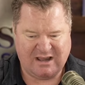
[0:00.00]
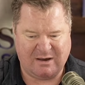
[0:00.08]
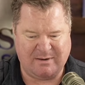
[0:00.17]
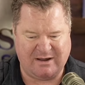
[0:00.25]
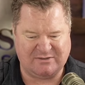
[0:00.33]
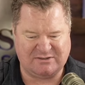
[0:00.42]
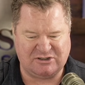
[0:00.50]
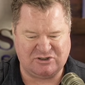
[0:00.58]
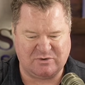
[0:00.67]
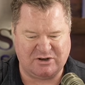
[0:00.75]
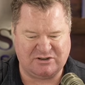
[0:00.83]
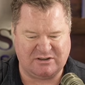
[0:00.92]
about the
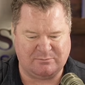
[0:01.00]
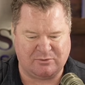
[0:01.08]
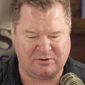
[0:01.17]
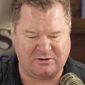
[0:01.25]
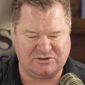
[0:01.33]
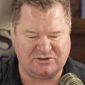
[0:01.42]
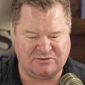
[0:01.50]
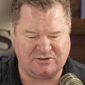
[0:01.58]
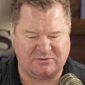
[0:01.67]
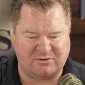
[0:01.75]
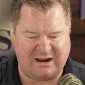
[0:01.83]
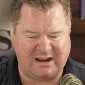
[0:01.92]
situation of the border,
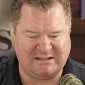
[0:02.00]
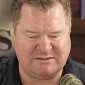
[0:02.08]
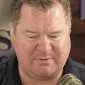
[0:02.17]
Susan Rice